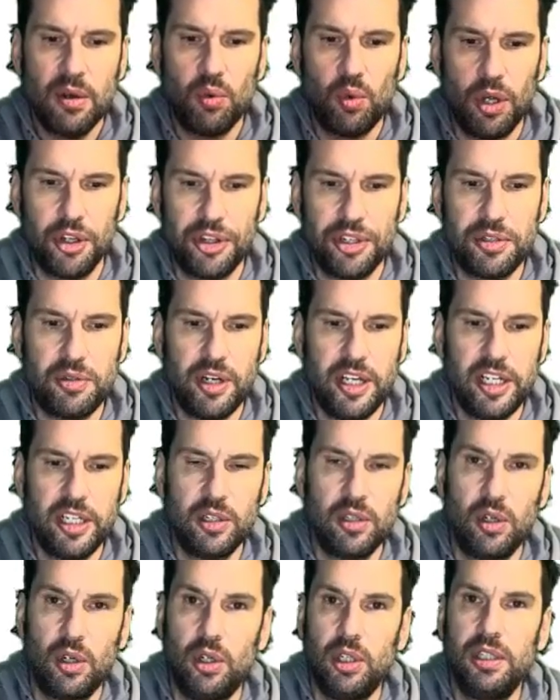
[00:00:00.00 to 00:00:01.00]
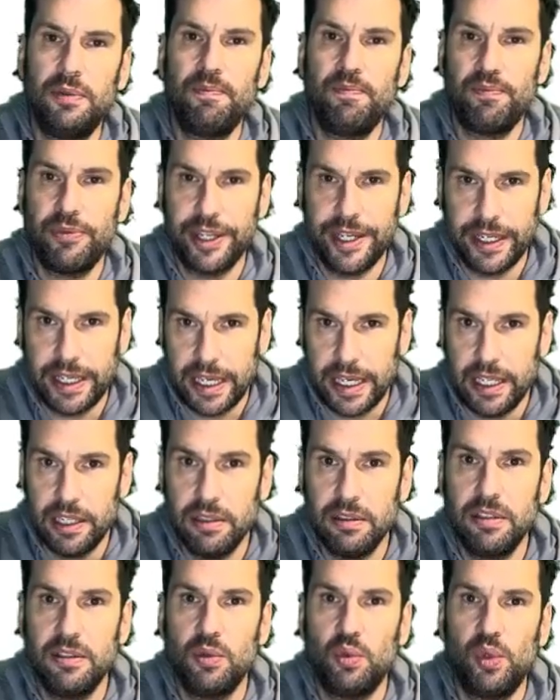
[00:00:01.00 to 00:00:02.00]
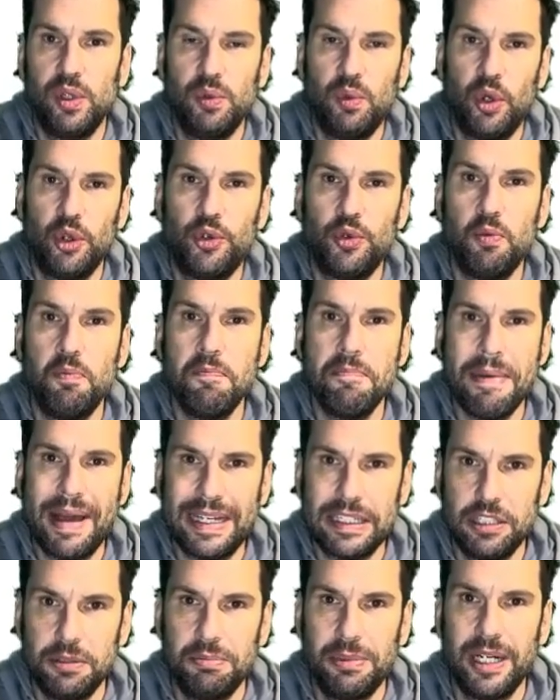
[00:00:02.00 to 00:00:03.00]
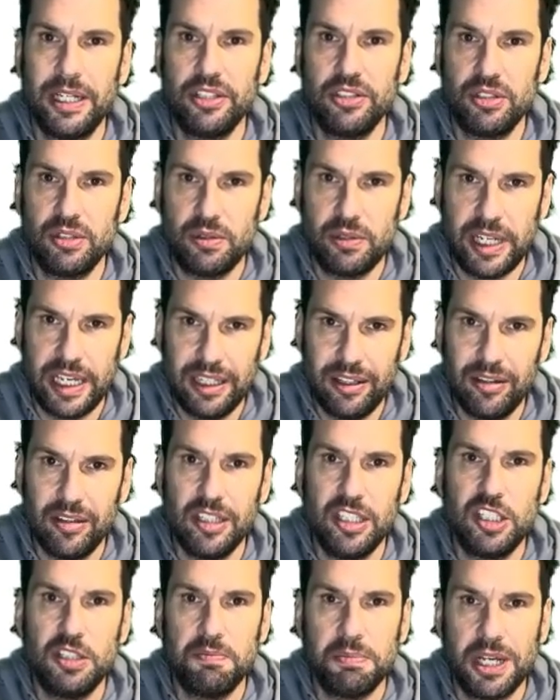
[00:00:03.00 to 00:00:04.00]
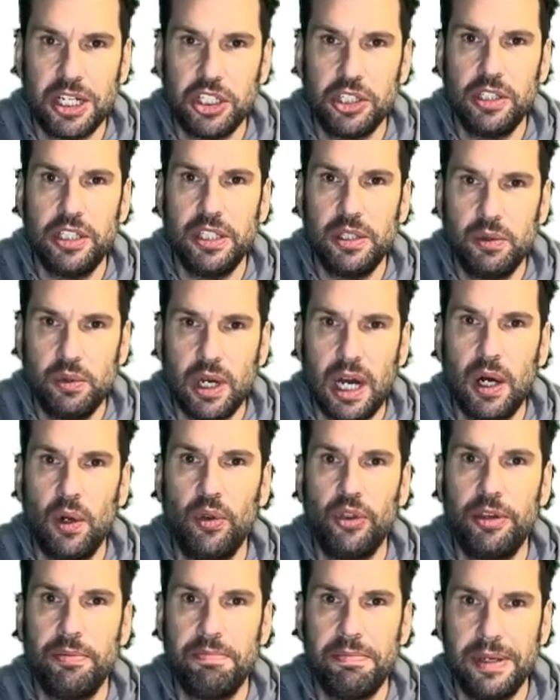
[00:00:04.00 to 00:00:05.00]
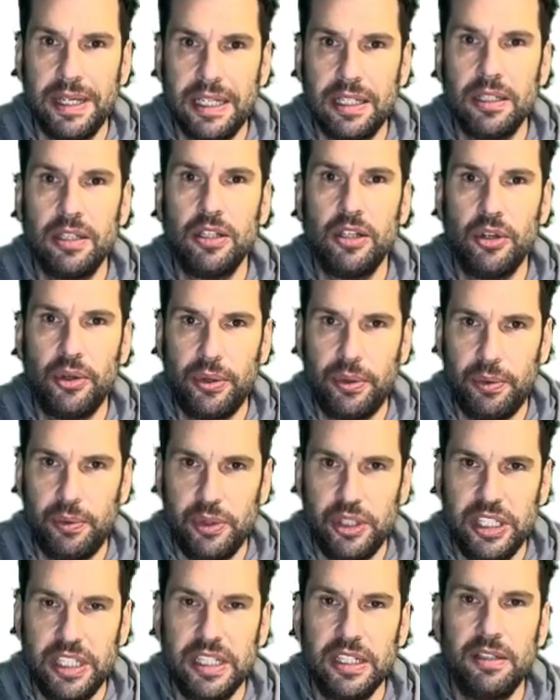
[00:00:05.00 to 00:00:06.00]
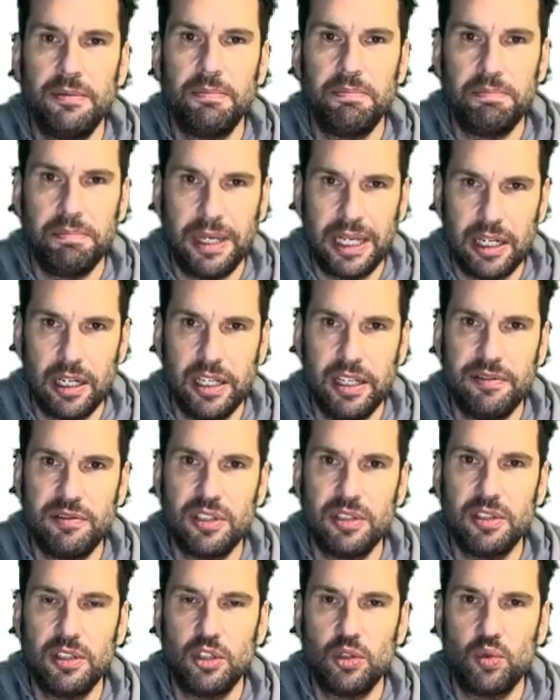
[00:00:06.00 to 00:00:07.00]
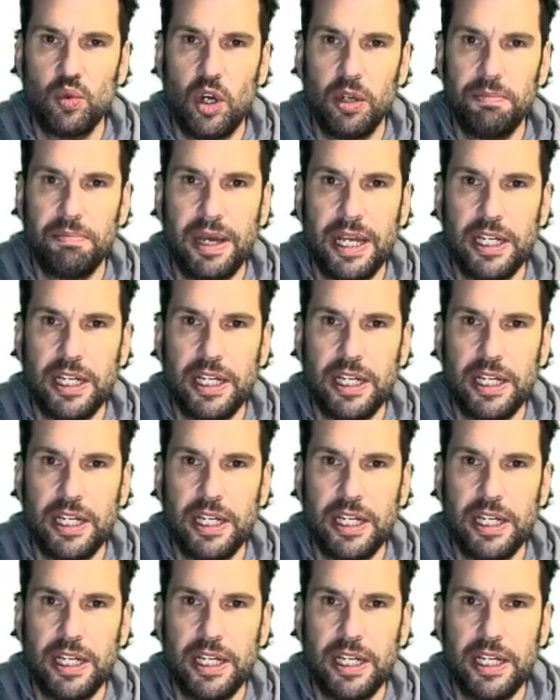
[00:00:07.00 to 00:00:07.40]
what's the training goal? Again, we want to maximize strength, especially around the big three: big lifts, squat,